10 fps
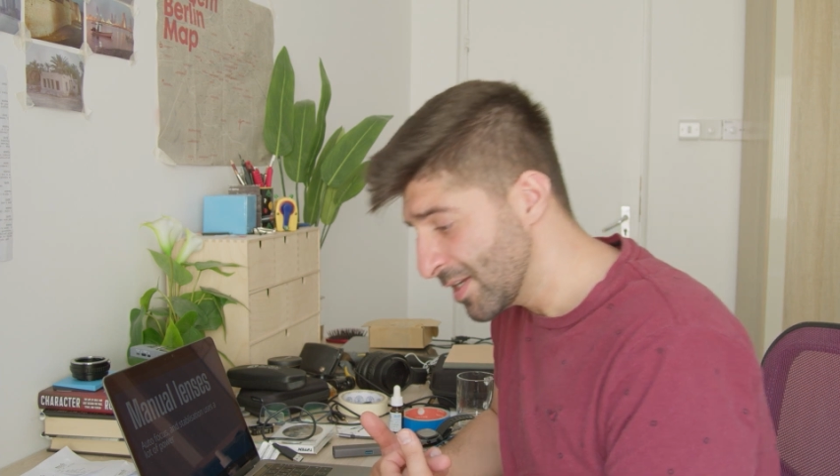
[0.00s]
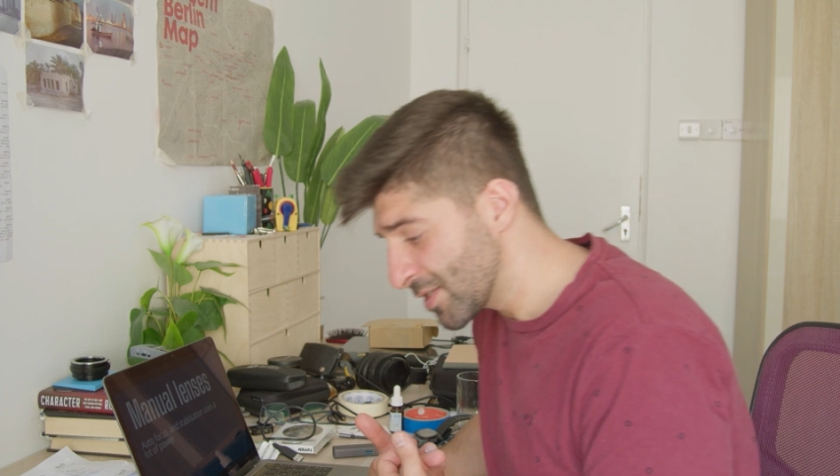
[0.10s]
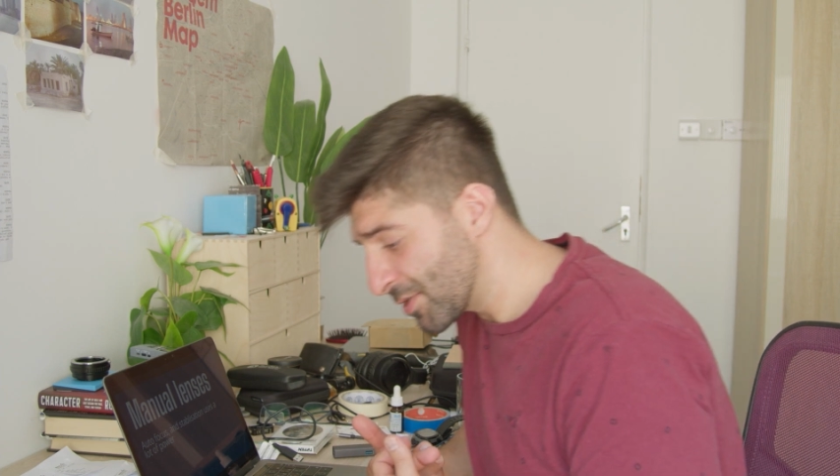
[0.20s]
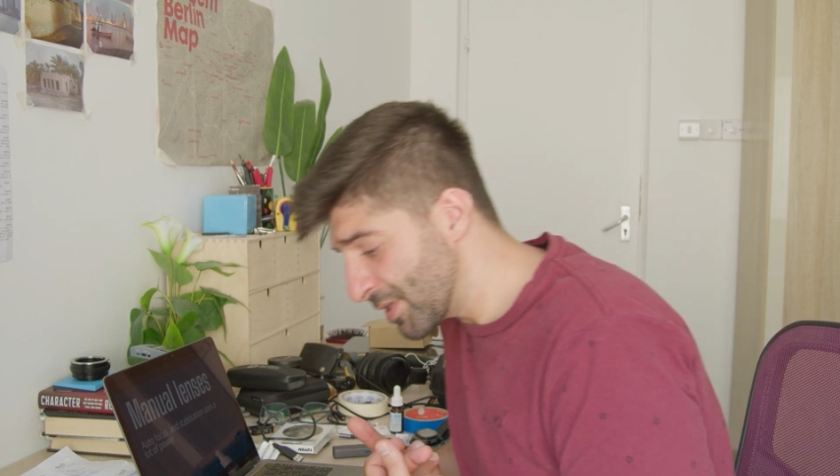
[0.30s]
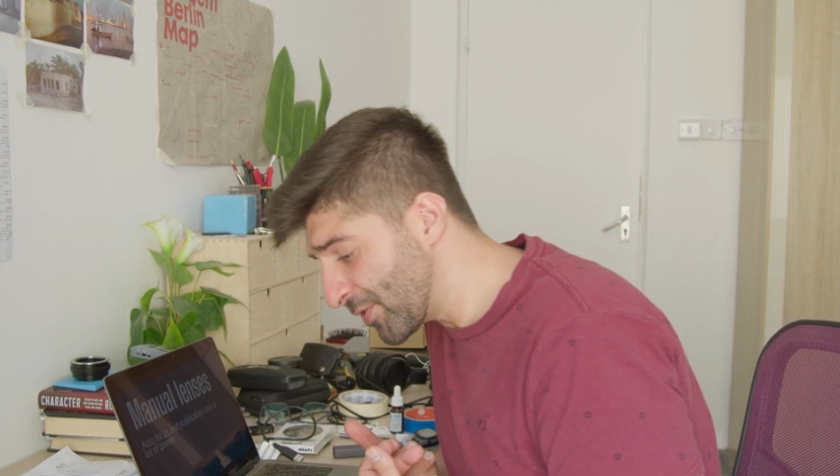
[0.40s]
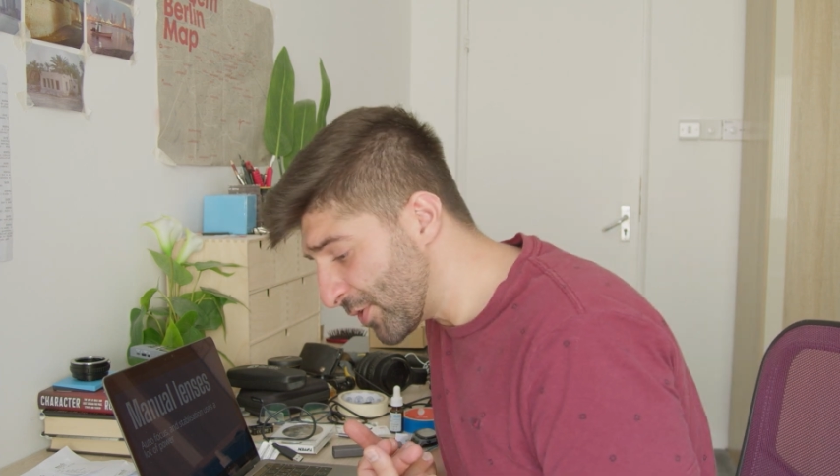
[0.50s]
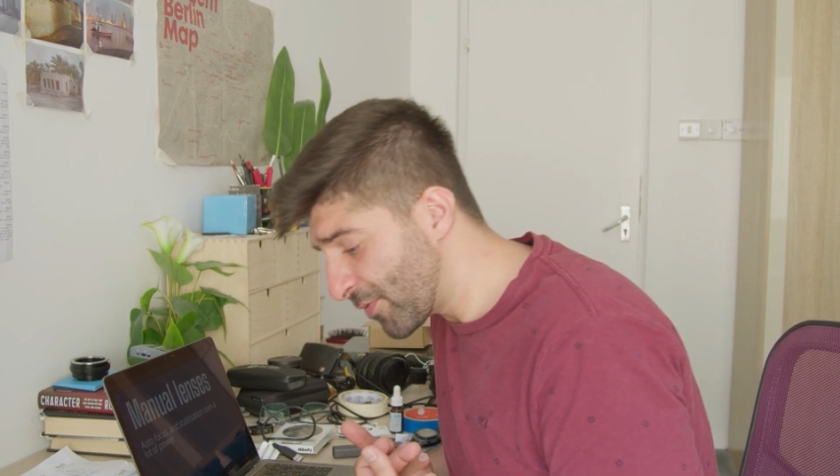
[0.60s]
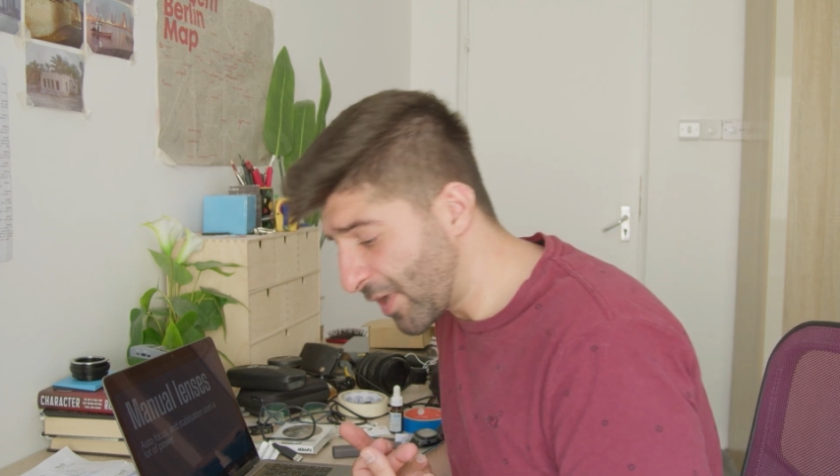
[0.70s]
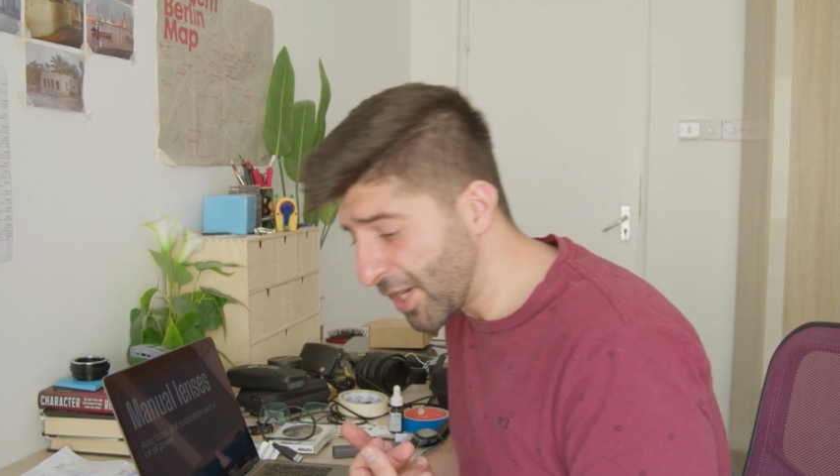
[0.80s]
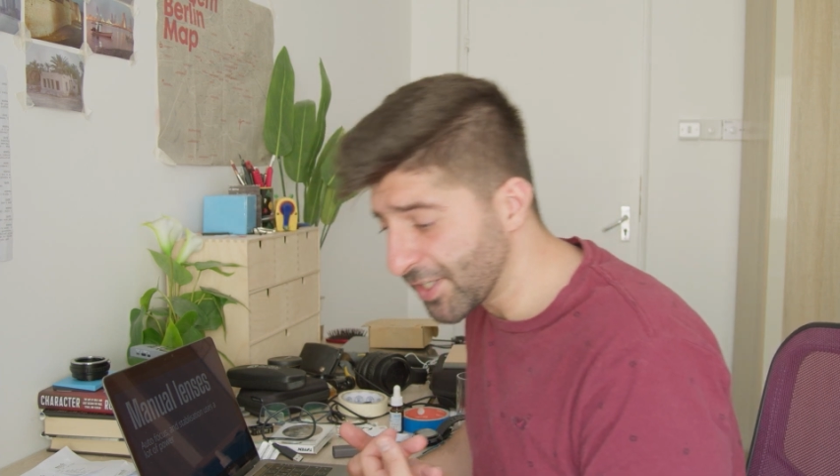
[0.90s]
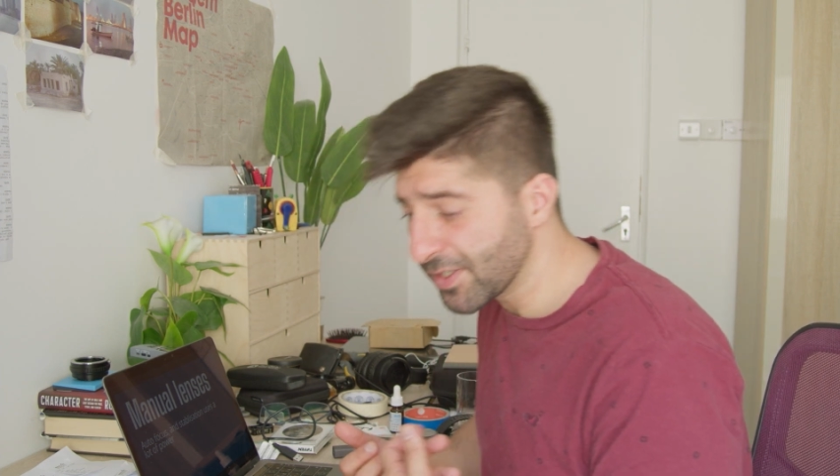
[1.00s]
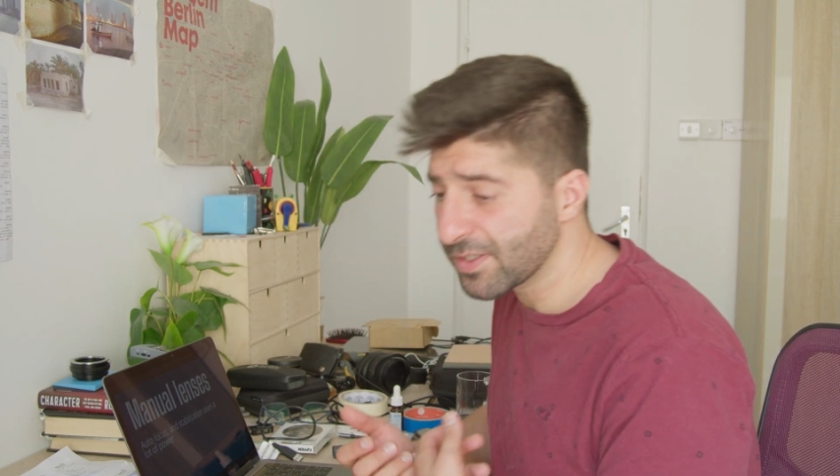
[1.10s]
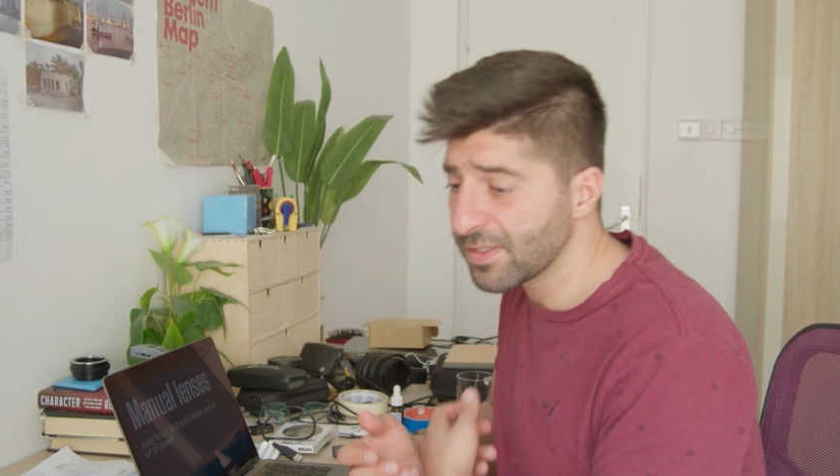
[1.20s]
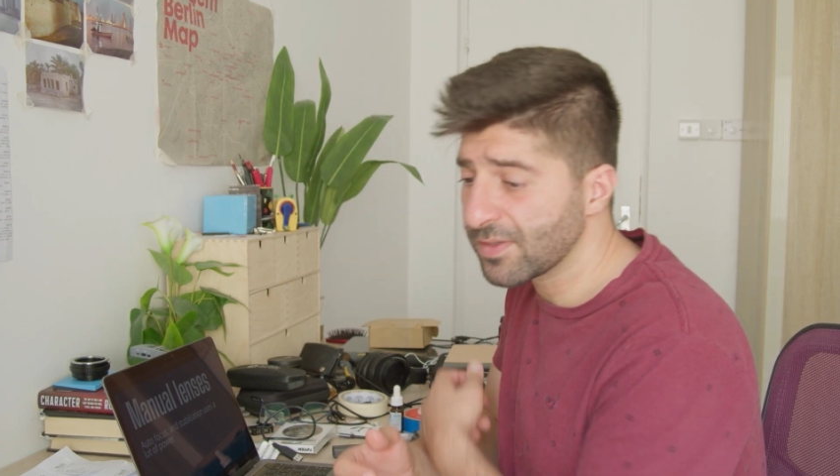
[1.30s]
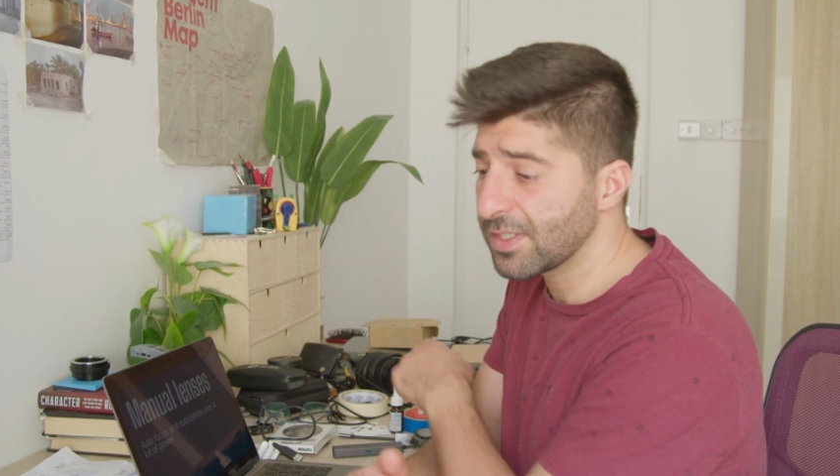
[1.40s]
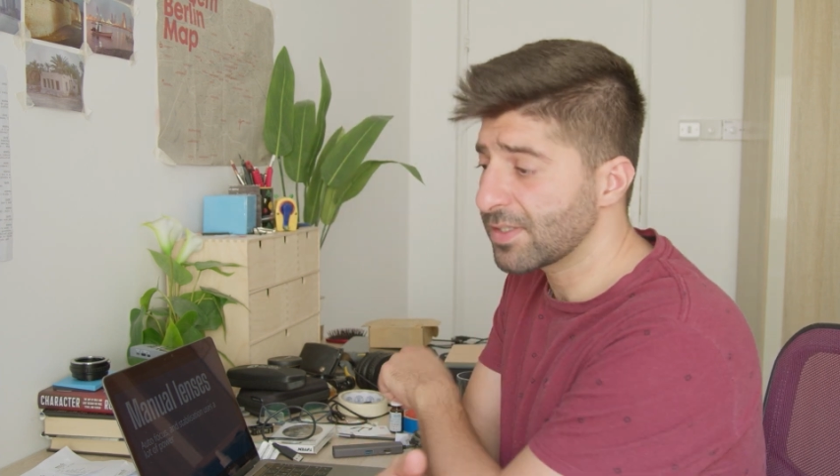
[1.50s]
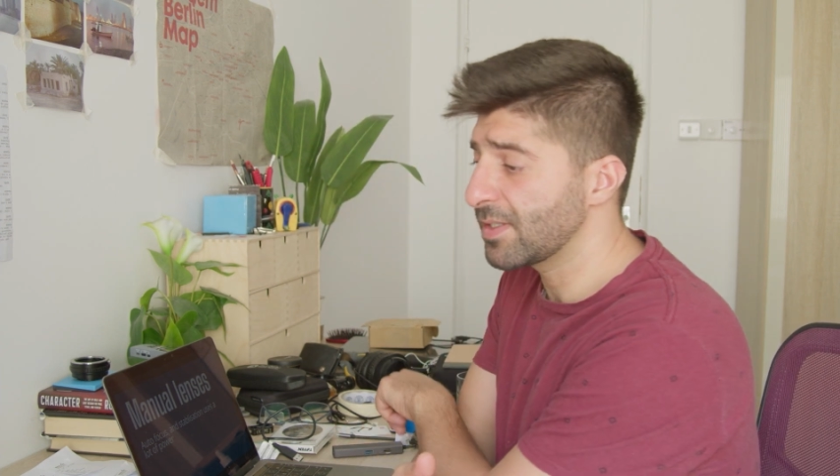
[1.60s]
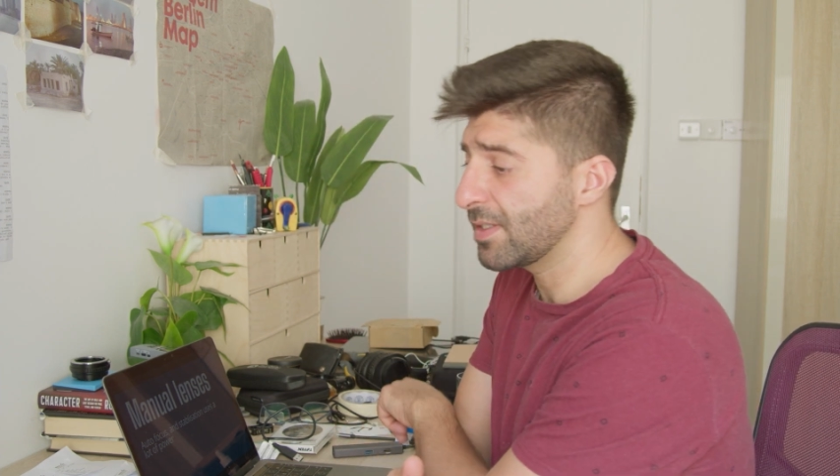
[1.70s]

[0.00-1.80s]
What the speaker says: So if you find this